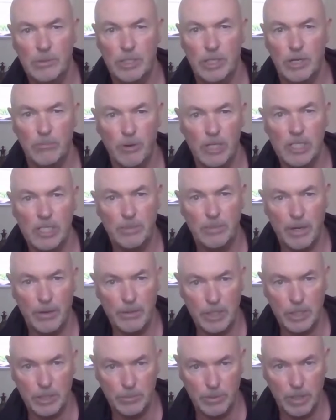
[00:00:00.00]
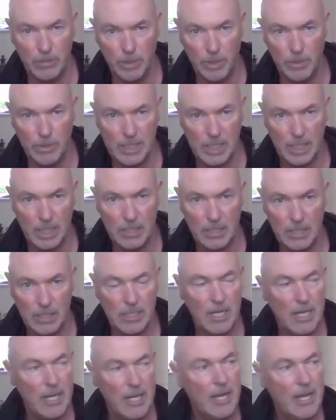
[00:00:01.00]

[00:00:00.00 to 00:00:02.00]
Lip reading: which are more spiritual musings.